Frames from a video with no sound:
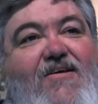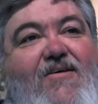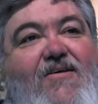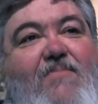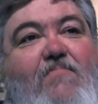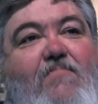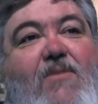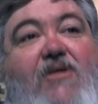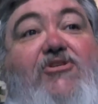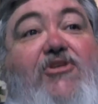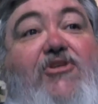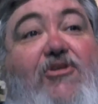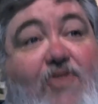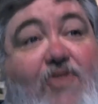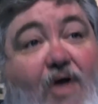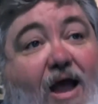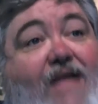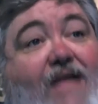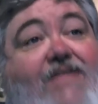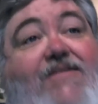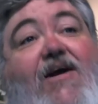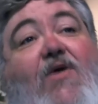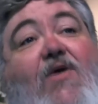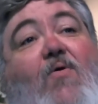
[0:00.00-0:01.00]
But you're
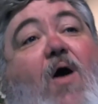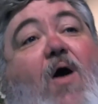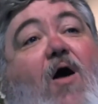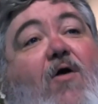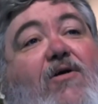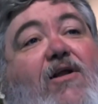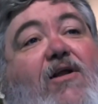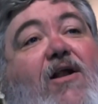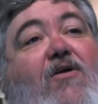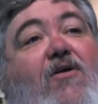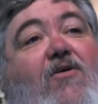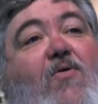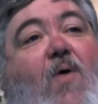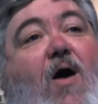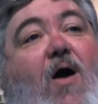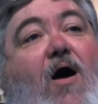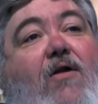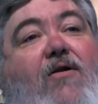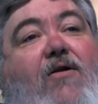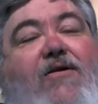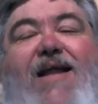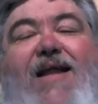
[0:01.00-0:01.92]
out there walking on the water.